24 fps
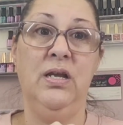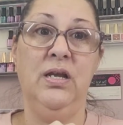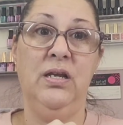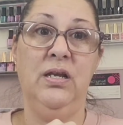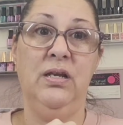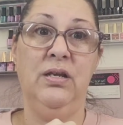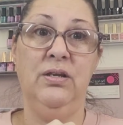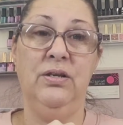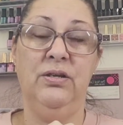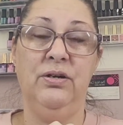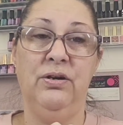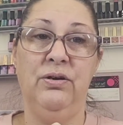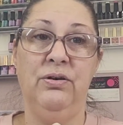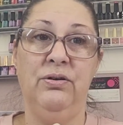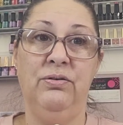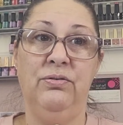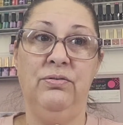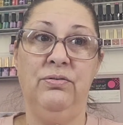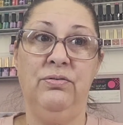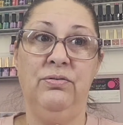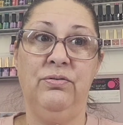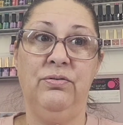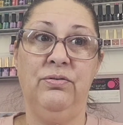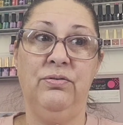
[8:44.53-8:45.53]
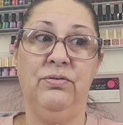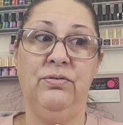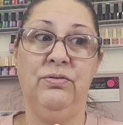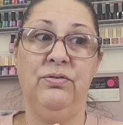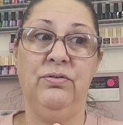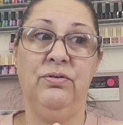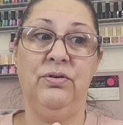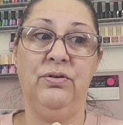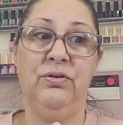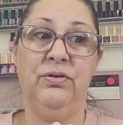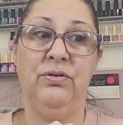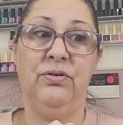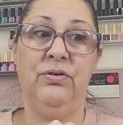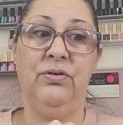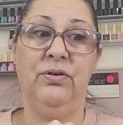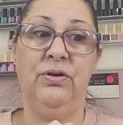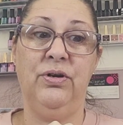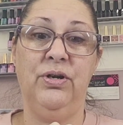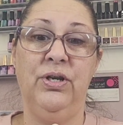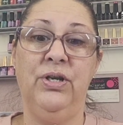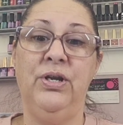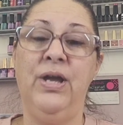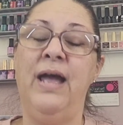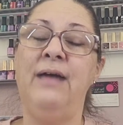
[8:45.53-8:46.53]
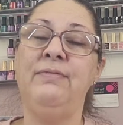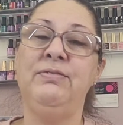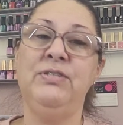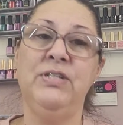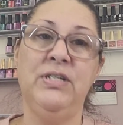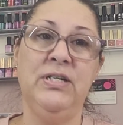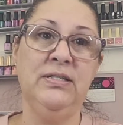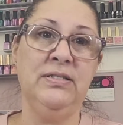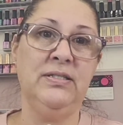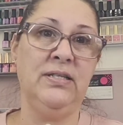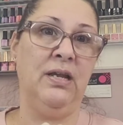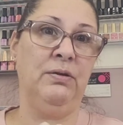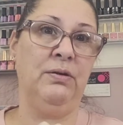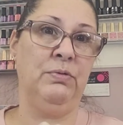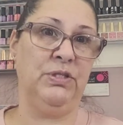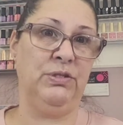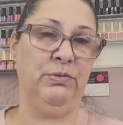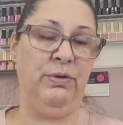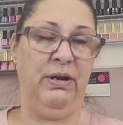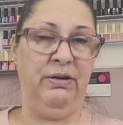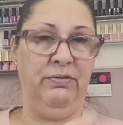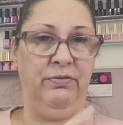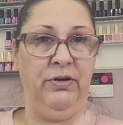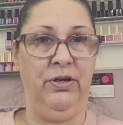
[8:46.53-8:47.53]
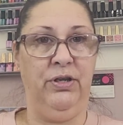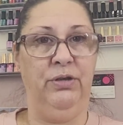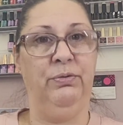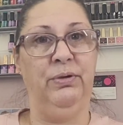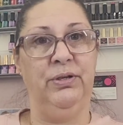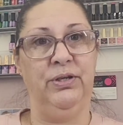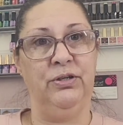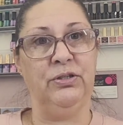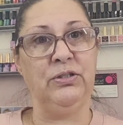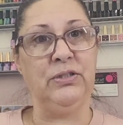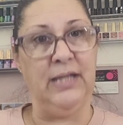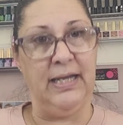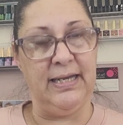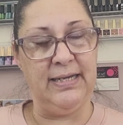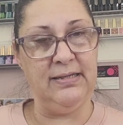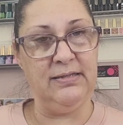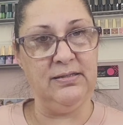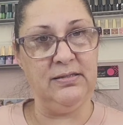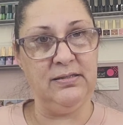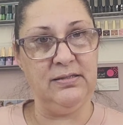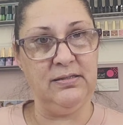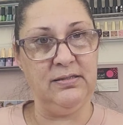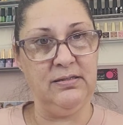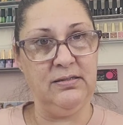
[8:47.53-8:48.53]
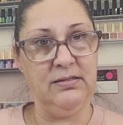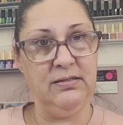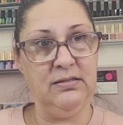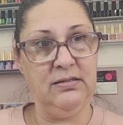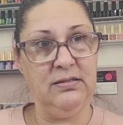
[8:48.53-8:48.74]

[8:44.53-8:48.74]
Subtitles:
you know, you have to decide what's right for you and your clients.